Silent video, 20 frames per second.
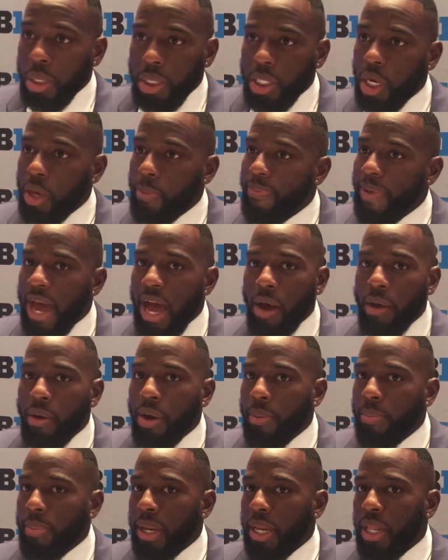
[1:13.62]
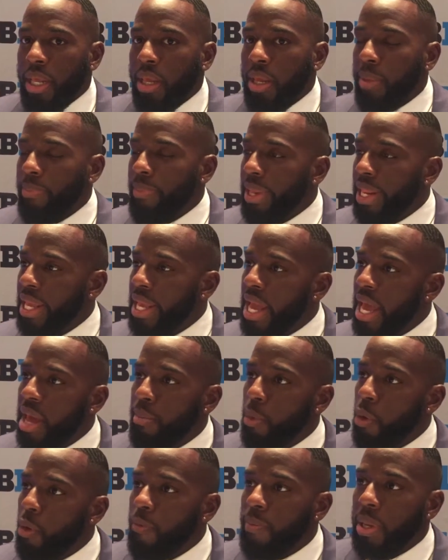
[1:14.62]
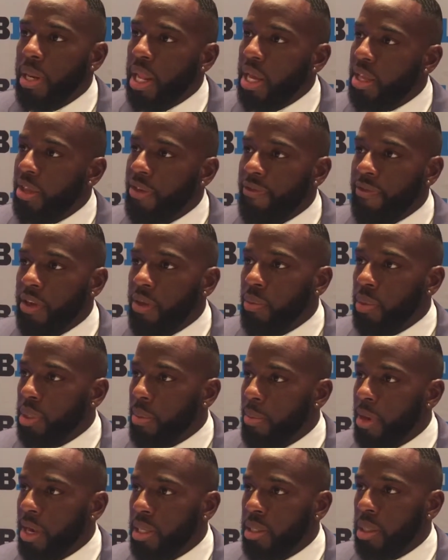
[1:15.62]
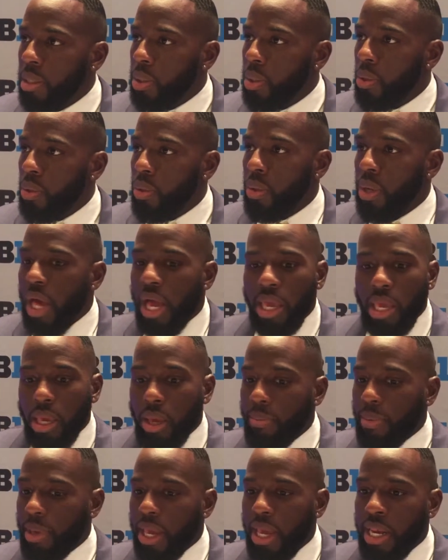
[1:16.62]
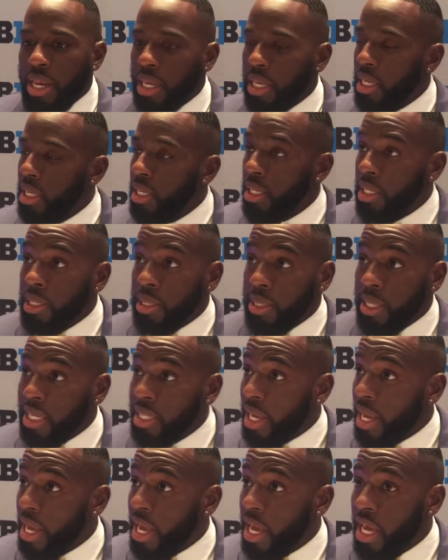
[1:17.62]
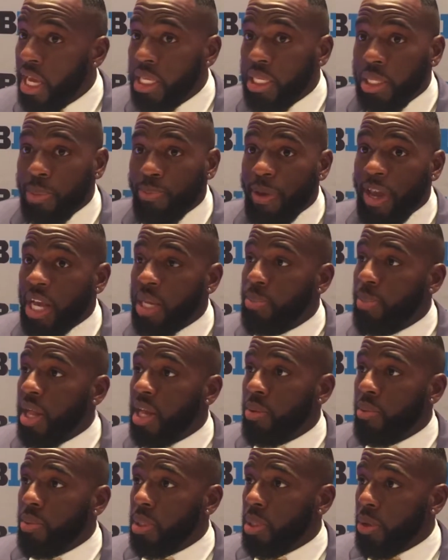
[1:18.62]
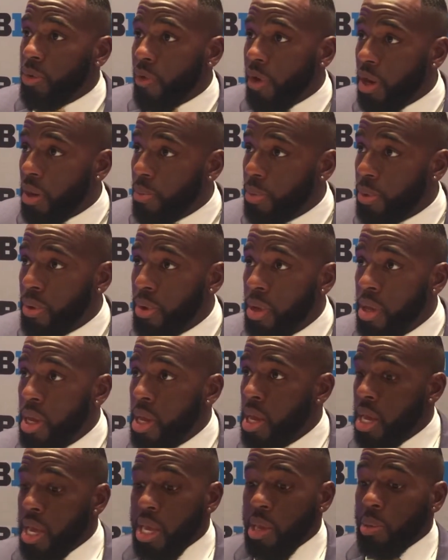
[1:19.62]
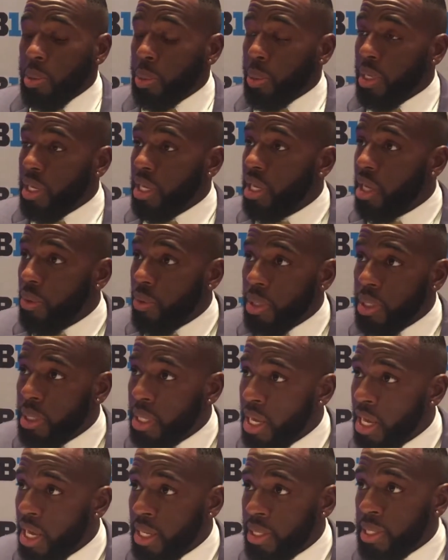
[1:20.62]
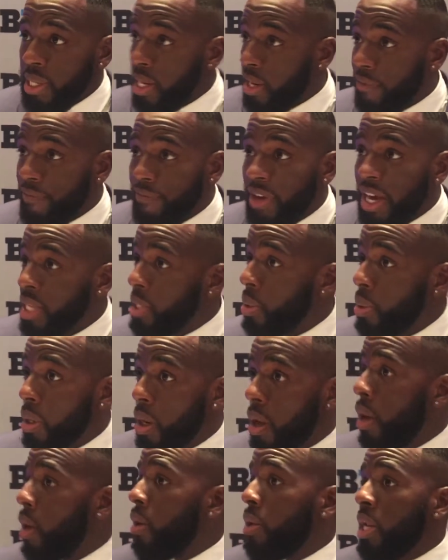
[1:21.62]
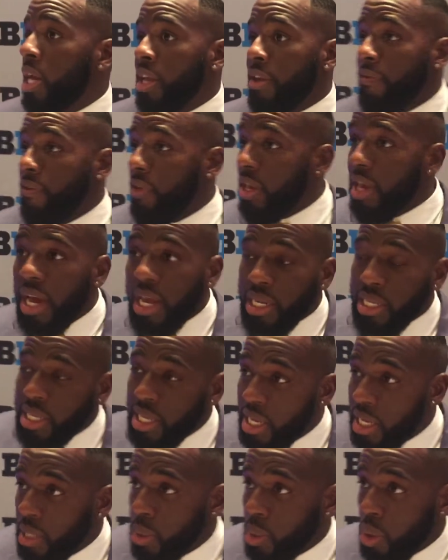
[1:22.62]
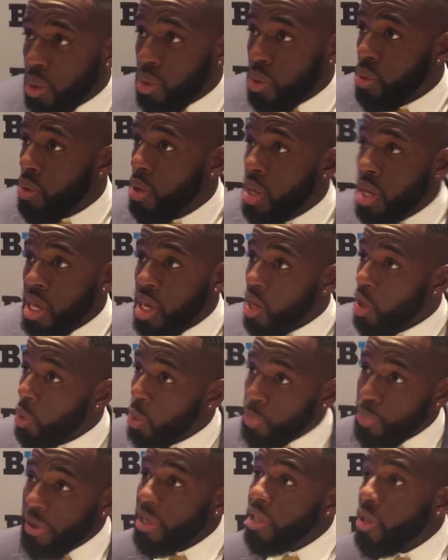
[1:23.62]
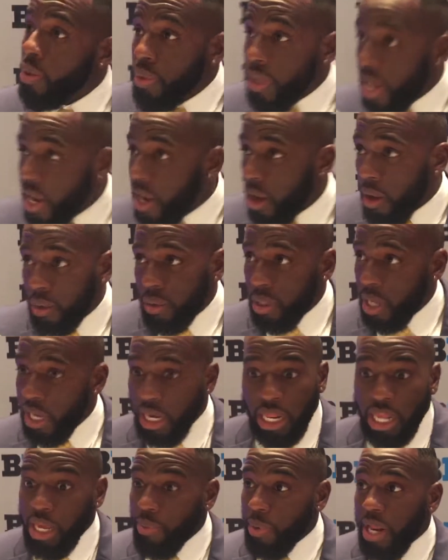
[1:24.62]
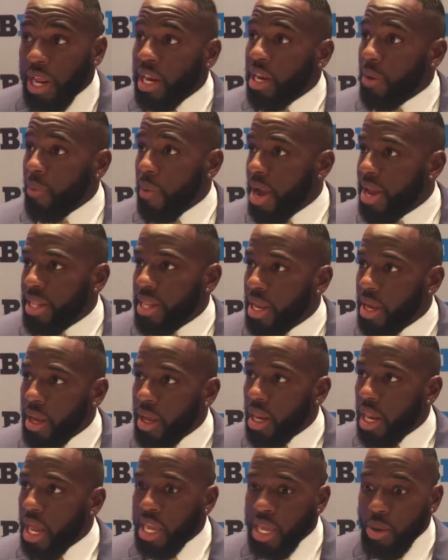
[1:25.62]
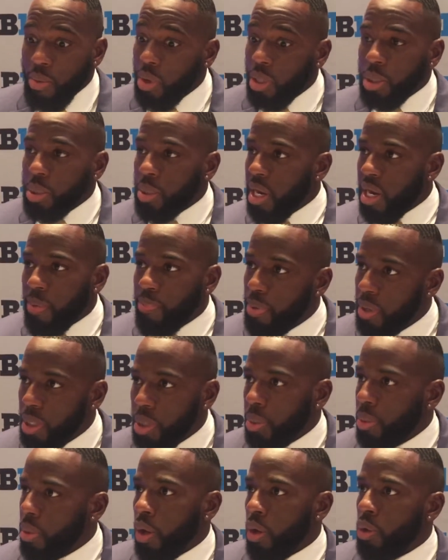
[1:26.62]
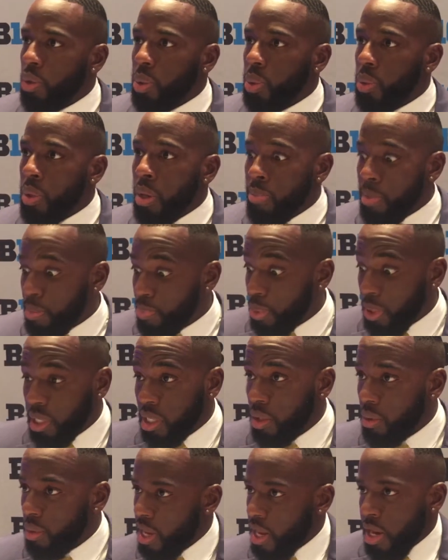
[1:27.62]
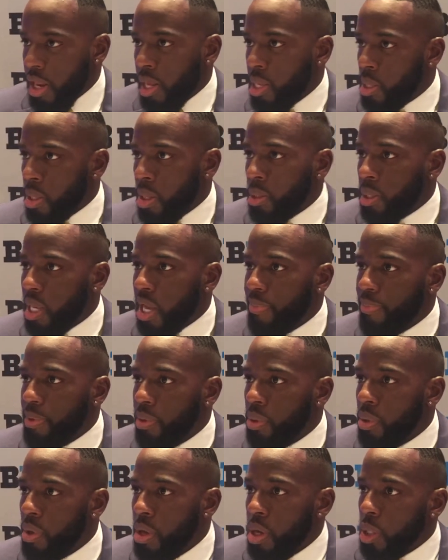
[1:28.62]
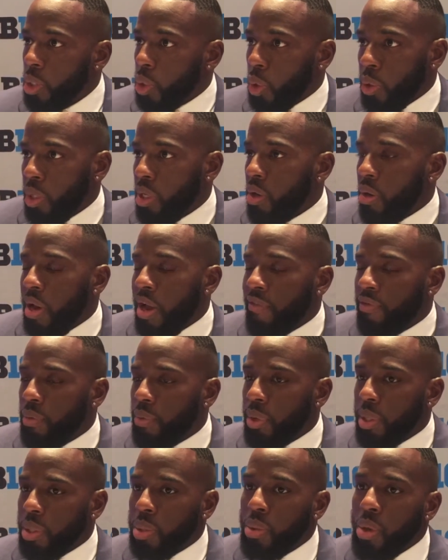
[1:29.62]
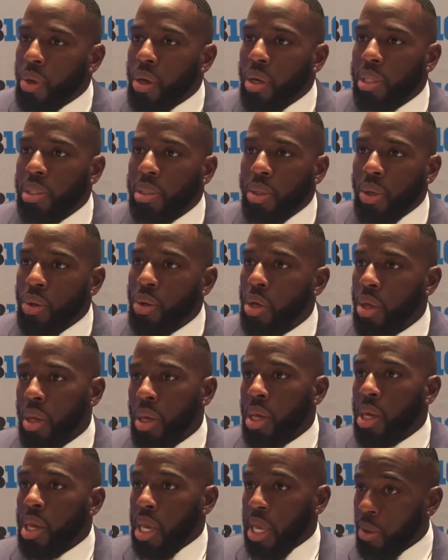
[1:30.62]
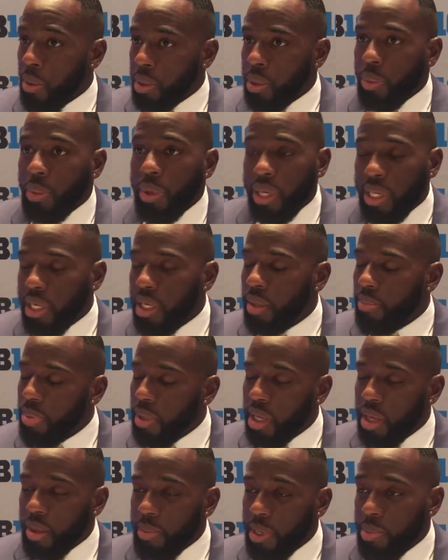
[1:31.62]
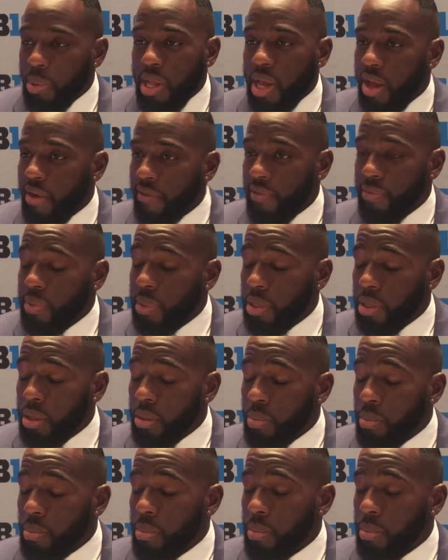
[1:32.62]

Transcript: sheer power? But he had movement. Like, his feet was amazing too. Like, he set the edge. His pass blocking was incredible. He was really good with his hands. He didn't fight you long. Like, if he got his hands on you, he was pulling you down, and he would end it right there. Like, he wasn't trying to punch you and hold you up and pulling you down, and he's on top of you, so he don't have to work too hard. So he was a really good player. Best player I've ever seen.